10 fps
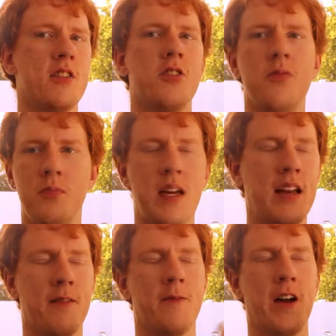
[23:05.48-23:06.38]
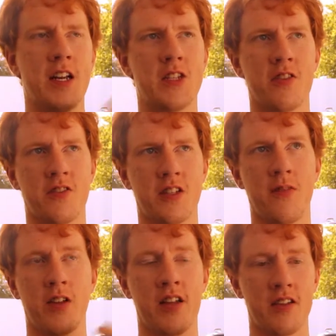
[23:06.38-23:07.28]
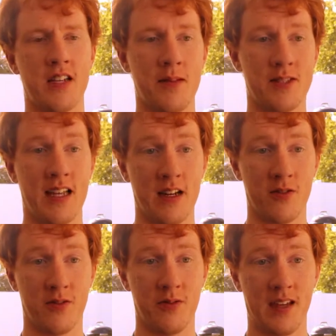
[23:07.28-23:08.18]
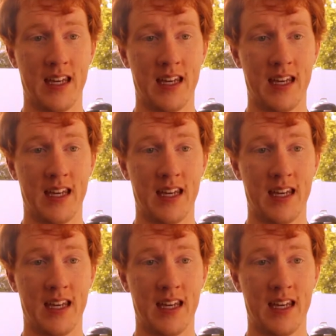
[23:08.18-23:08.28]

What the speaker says: the two meet and fight each other several other times later through the